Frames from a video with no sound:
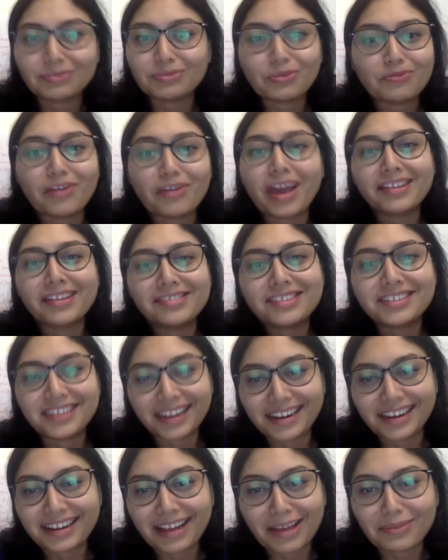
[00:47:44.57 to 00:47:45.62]
Where is the
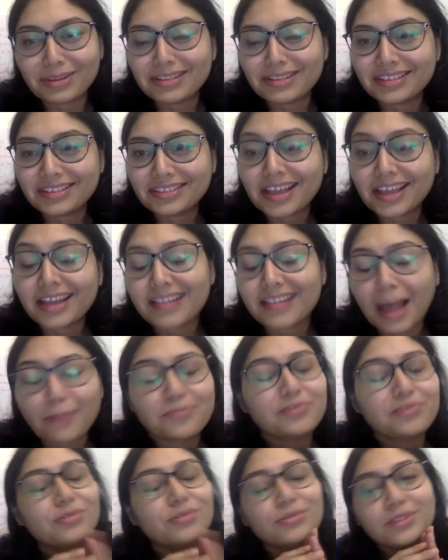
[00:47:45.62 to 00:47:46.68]
data? I mean, there is
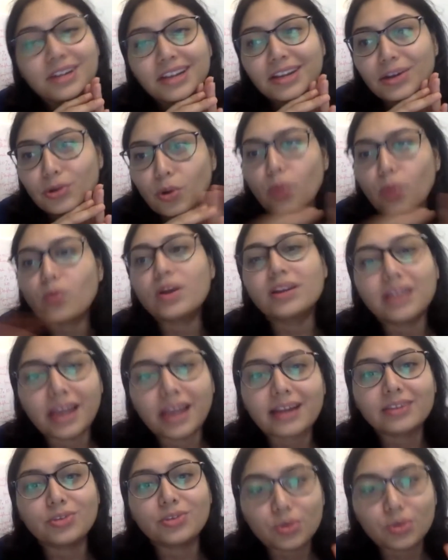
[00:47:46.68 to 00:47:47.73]
absolutely no one
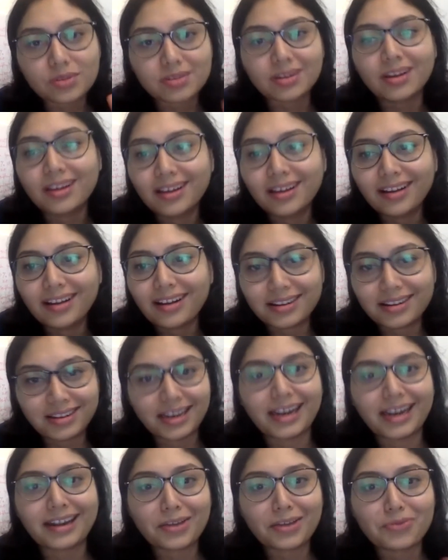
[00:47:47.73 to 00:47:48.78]
get those
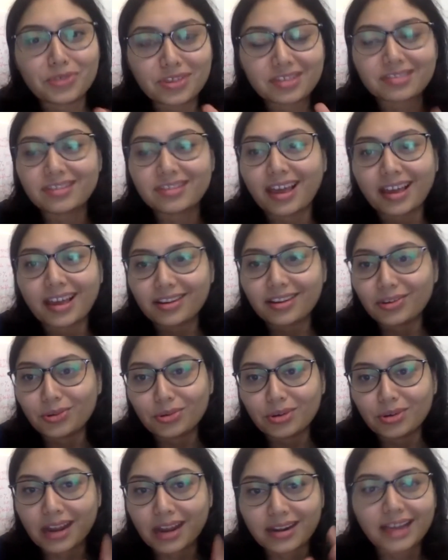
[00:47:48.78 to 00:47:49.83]
data which is there,
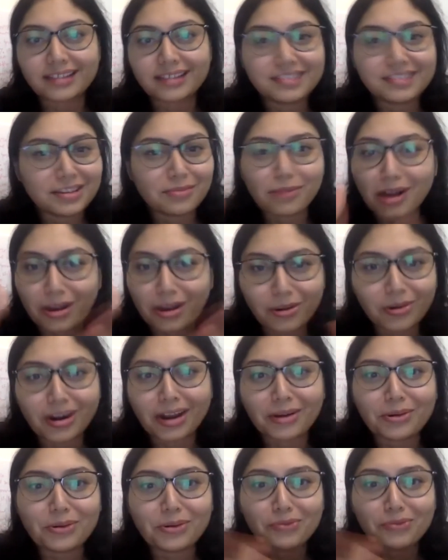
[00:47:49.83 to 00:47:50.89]
at ICMR, or I
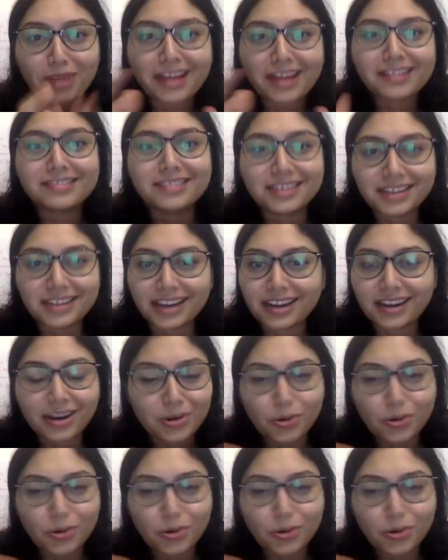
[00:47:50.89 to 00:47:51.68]
don't know where is the data.